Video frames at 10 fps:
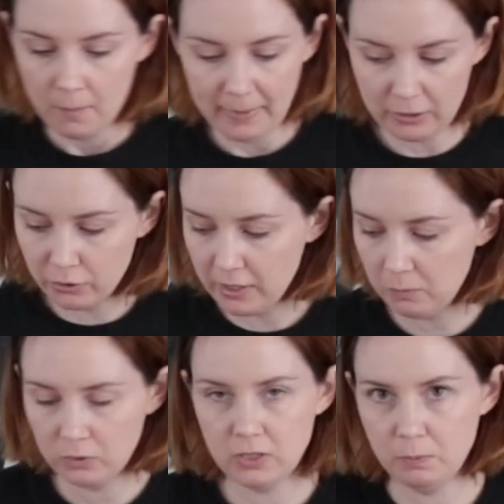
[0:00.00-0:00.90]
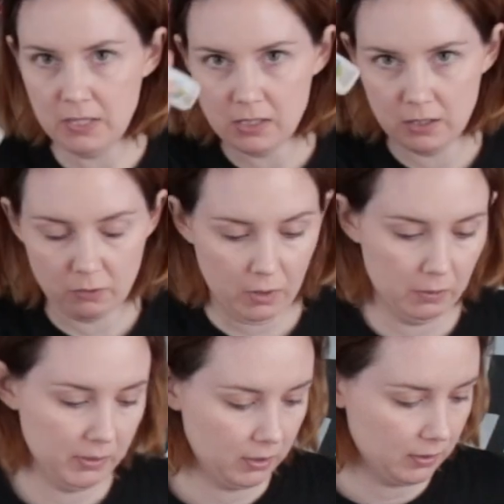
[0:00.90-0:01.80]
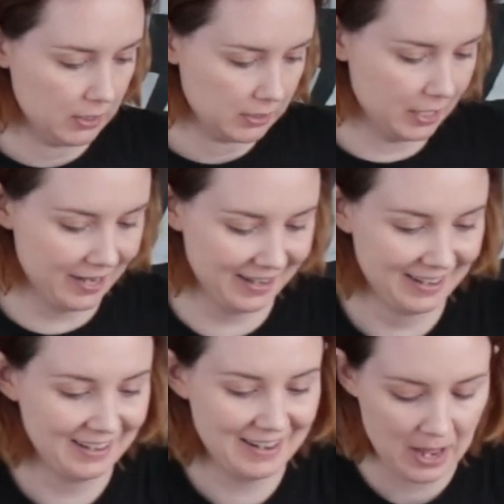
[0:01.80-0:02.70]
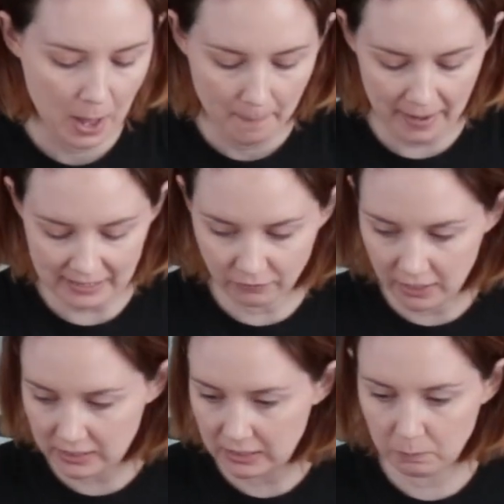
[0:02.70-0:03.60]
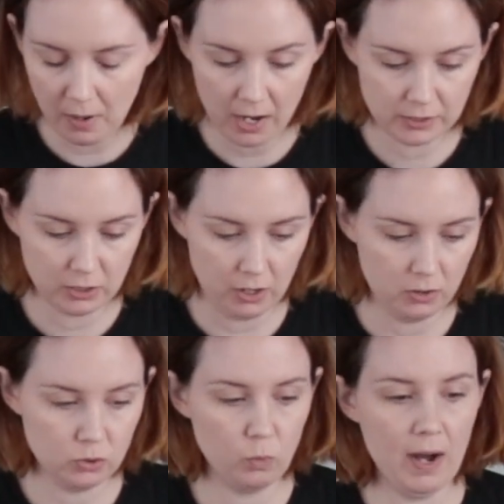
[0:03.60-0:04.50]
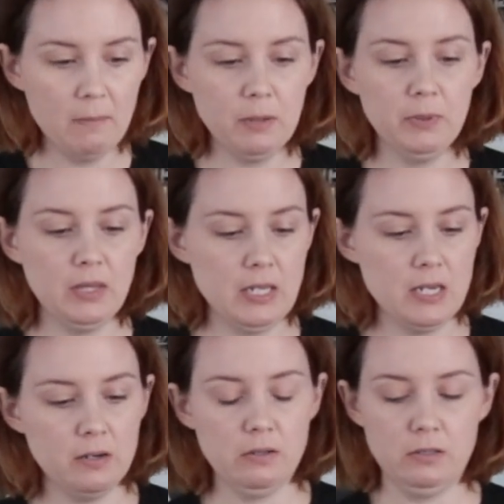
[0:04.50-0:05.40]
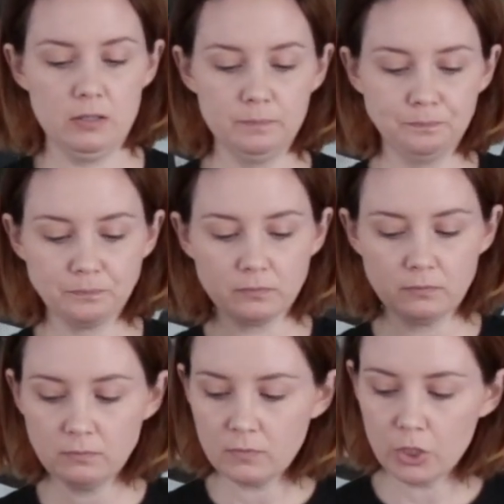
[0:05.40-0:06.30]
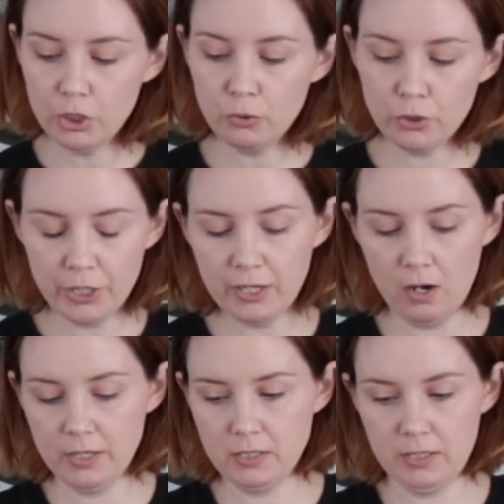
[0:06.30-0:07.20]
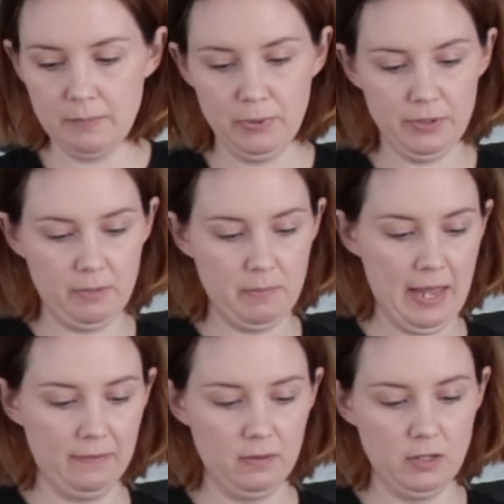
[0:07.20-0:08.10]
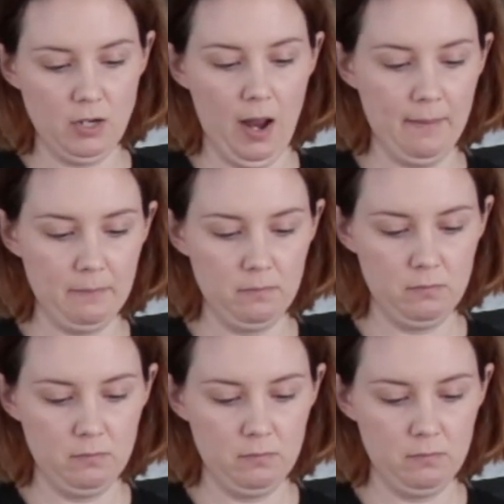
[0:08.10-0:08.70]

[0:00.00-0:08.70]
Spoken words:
My glue gun will just be easier to work with than this. But as far as this box goes, where I'm going to put the ears, you could honestly put them at the top.